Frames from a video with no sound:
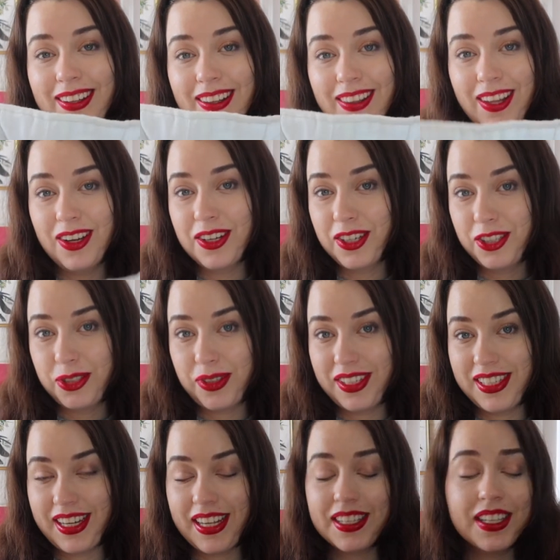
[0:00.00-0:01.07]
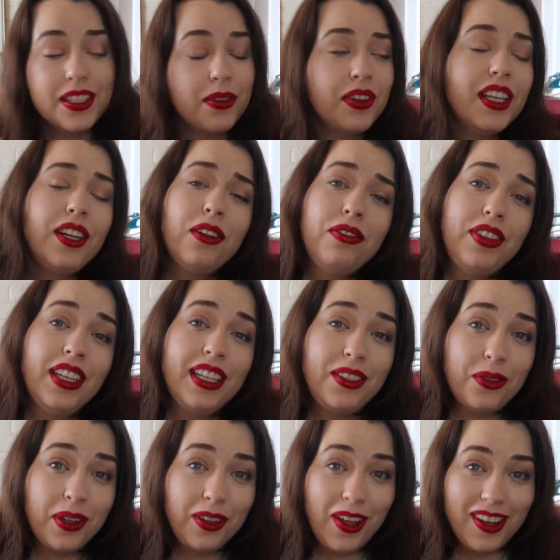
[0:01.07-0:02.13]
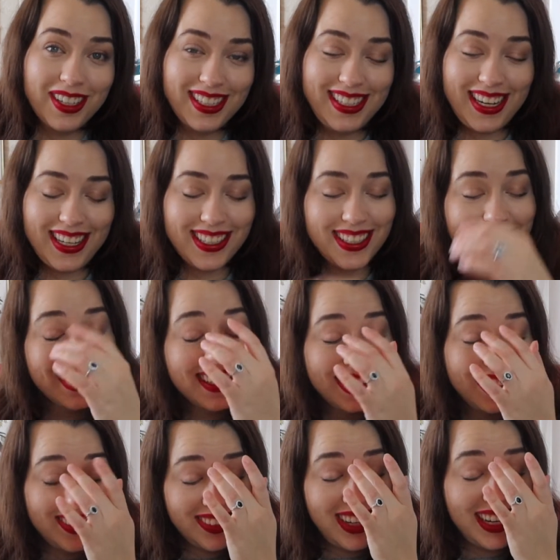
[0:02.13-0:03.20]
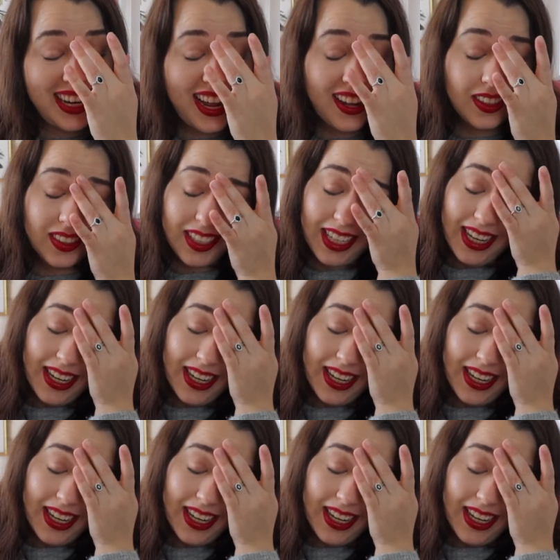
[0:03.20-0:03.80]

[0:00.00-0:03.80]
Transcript: longer short stays, because I really don't feel like doing long stays right now.